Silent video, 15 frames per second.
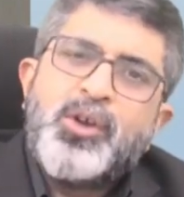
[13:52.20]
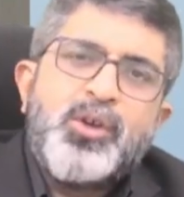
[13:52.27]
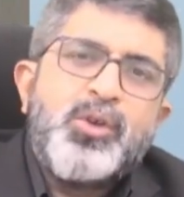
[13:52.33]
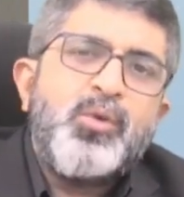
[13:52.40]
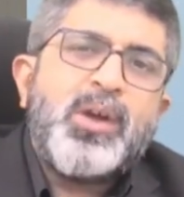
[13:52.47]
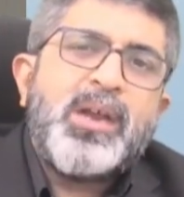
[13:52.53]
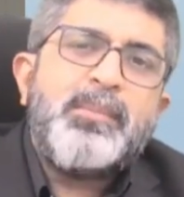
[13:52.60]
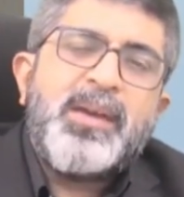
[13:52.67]

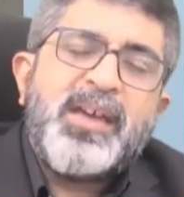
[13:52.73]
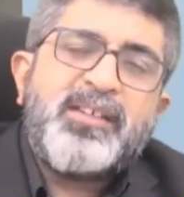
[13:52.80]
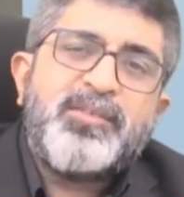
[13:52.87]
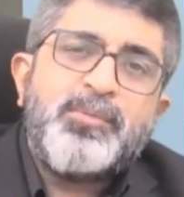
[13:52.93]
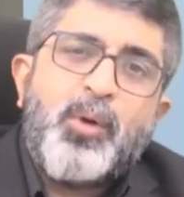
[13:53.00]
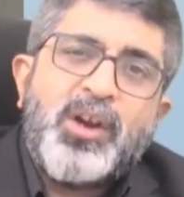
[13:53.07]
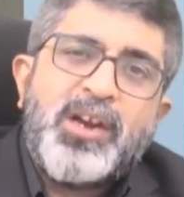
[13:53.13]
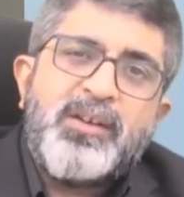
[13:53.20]
you can make
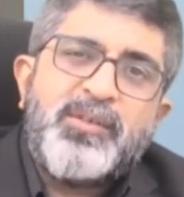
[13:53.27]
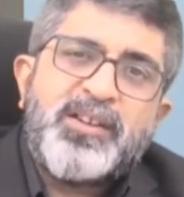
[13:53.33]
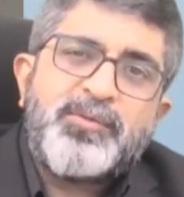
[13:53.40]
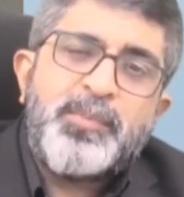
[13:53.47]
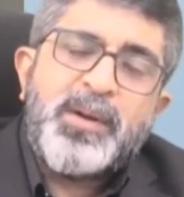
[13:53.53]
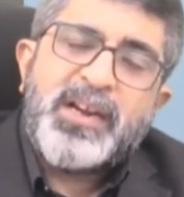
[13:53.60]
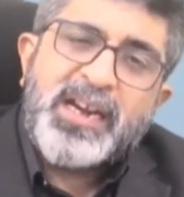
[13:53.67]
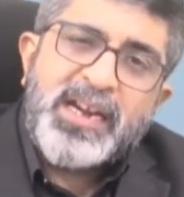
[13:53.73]
small
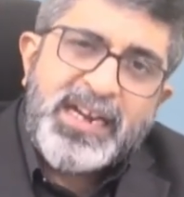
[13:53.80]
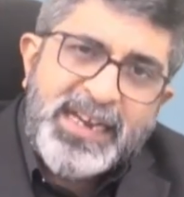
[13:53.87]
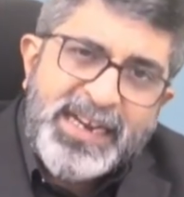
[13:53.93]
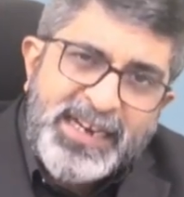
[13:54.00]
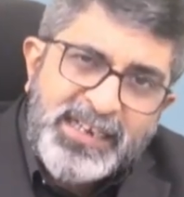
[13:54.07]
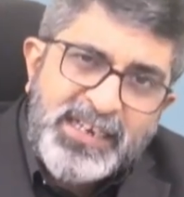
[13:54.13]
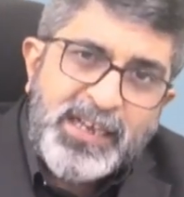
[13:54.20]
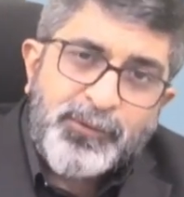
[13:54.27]
investment in
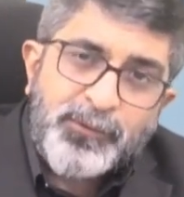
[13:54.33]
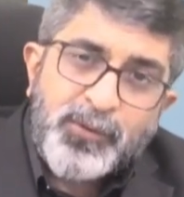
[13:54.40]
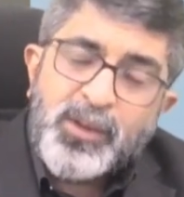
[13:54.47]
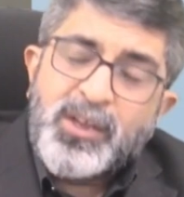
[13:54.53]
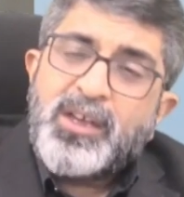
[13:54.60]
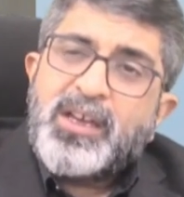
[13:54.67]
ETF.